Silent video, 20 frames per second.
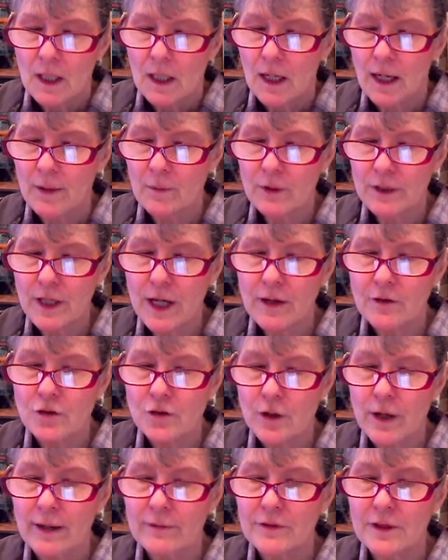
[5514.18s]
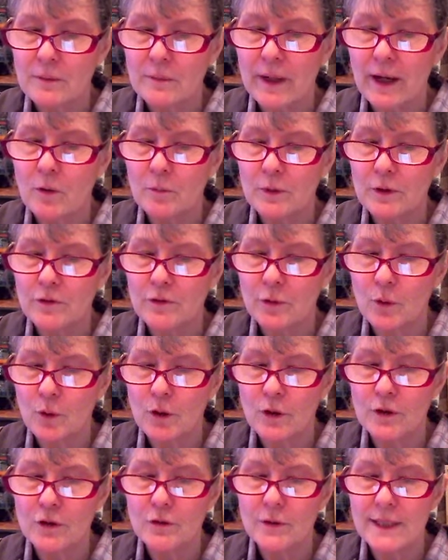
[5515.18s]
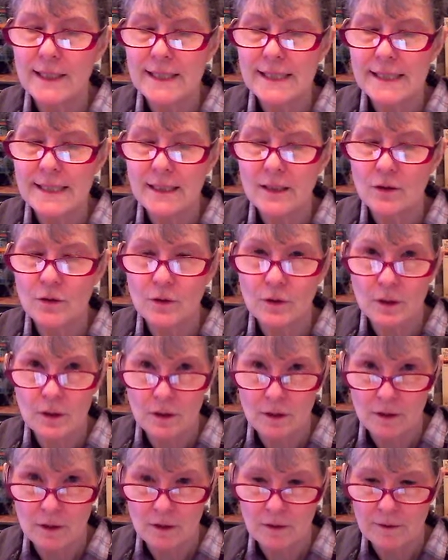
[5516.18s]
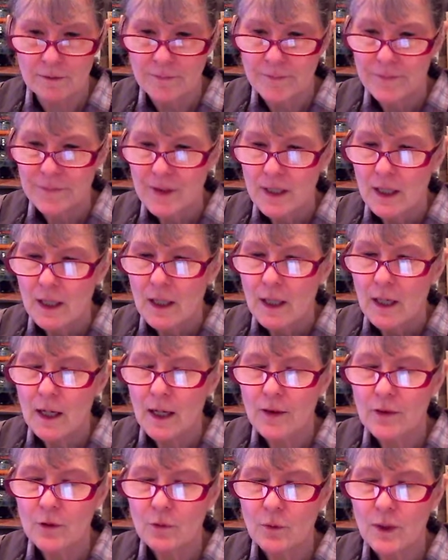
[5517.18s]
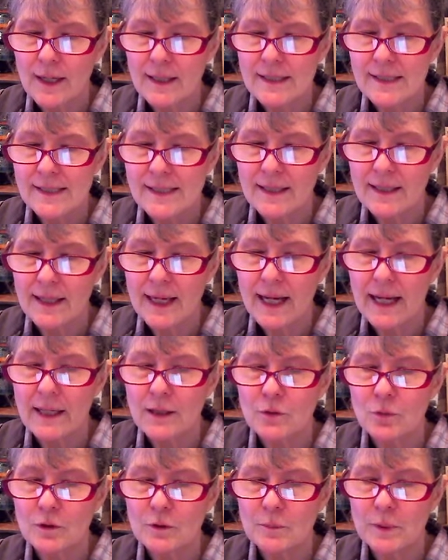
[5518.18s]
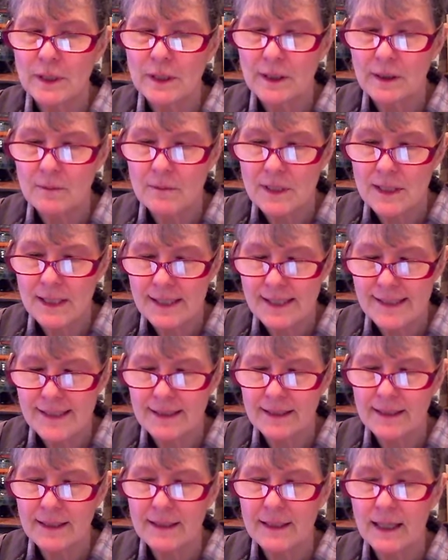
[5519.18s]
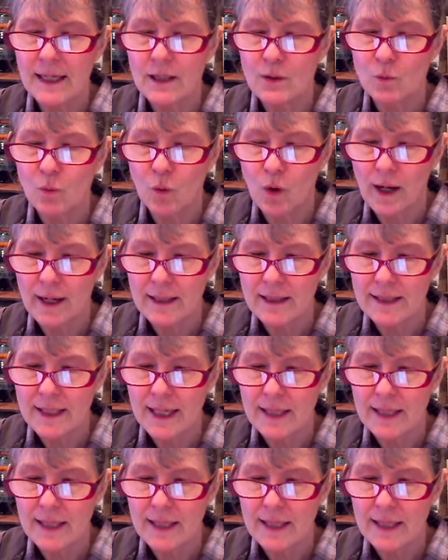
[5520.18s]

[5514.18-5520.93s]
I will not drive them out before you in a single year. Otherwise, the land would become desolate and wild